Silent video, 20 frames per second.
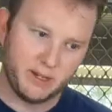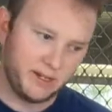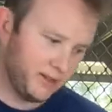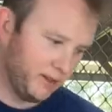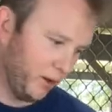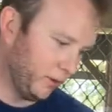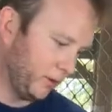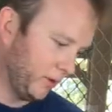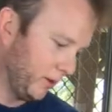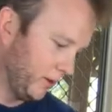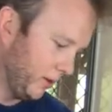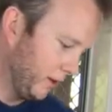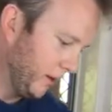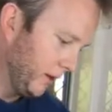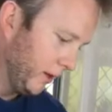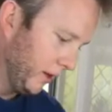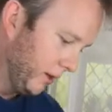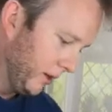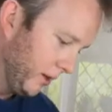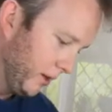salt.
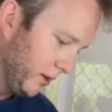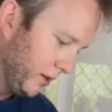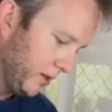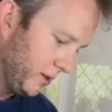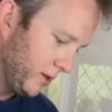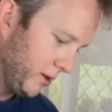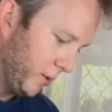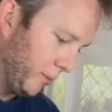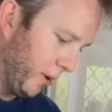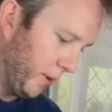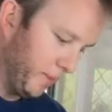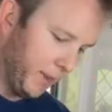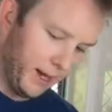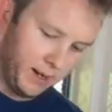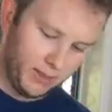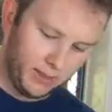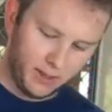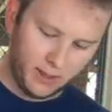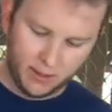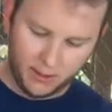So pop
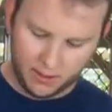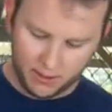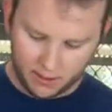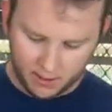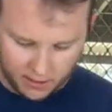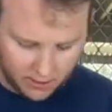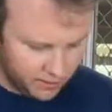that in there.